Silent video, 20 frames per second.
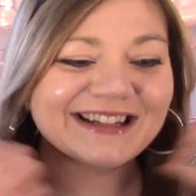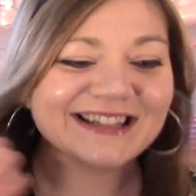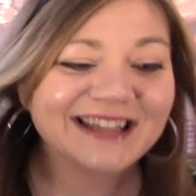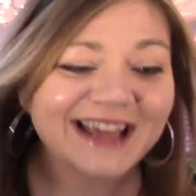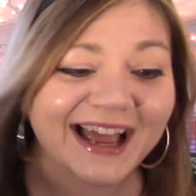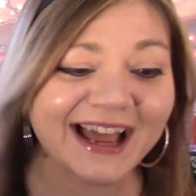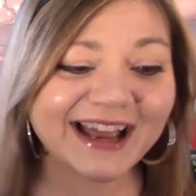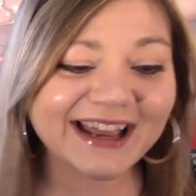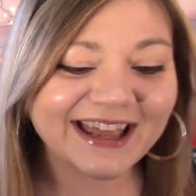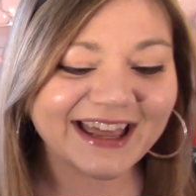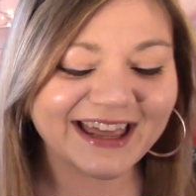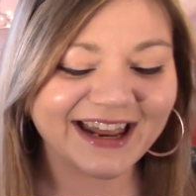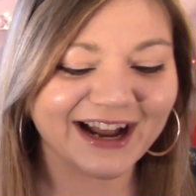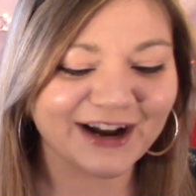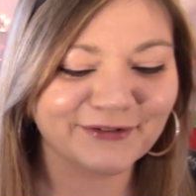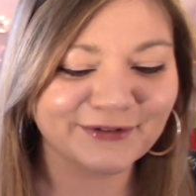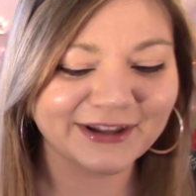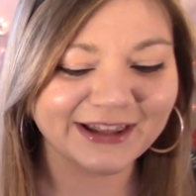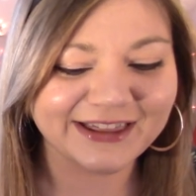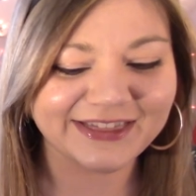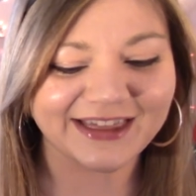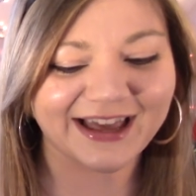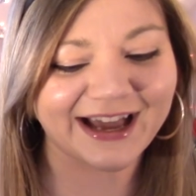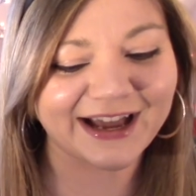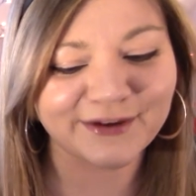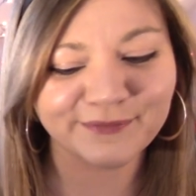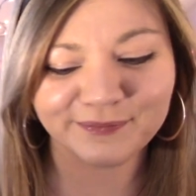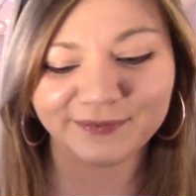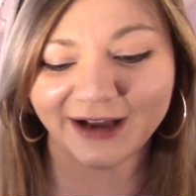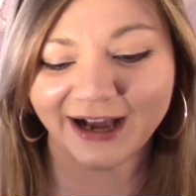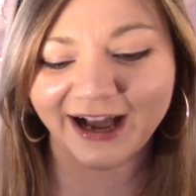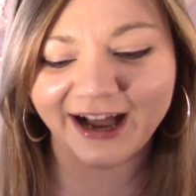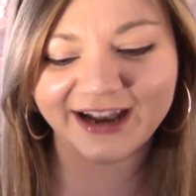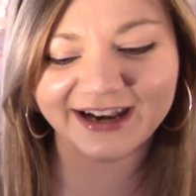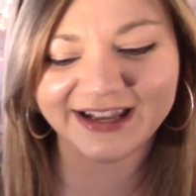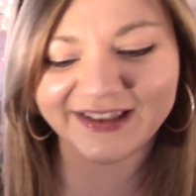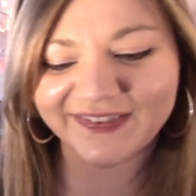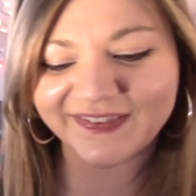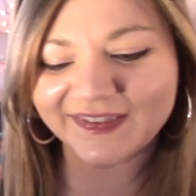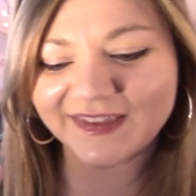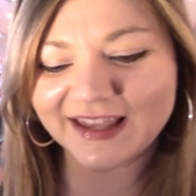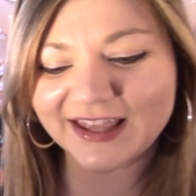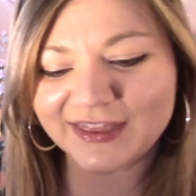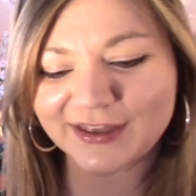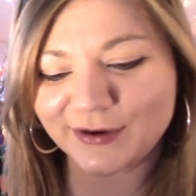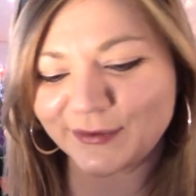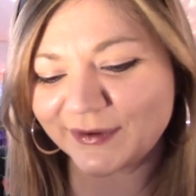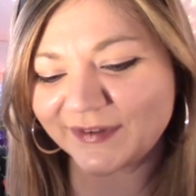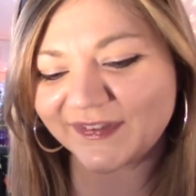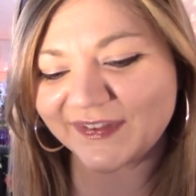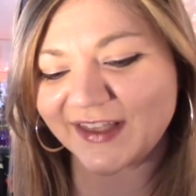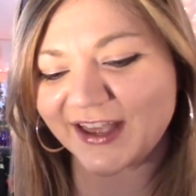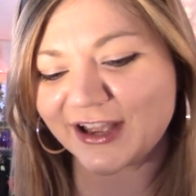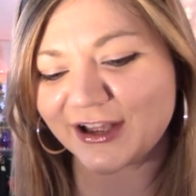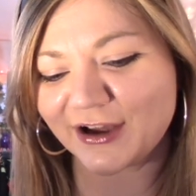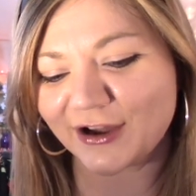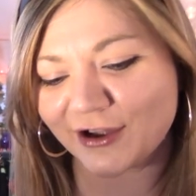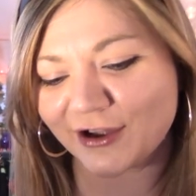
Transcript: Dang it. I really thought, honestly, there was like a